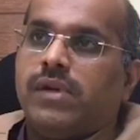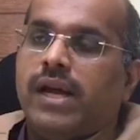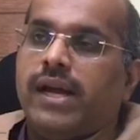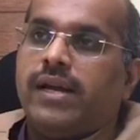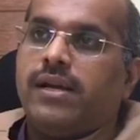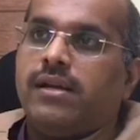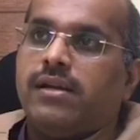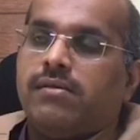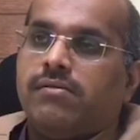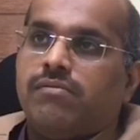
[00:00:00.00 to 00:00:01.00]
and
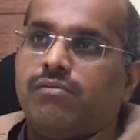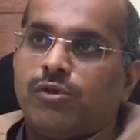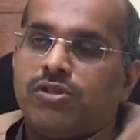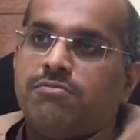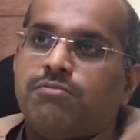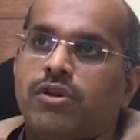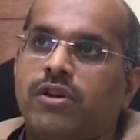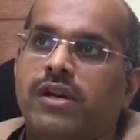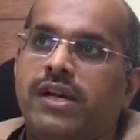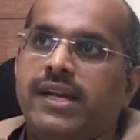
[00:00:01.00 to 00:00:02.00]
most
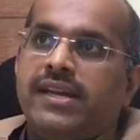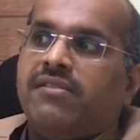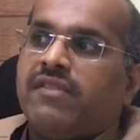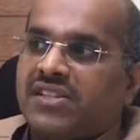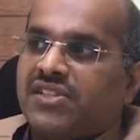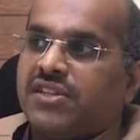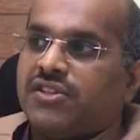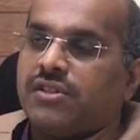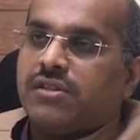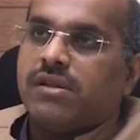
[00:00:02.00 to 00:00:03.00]
importantly, taking vaccination.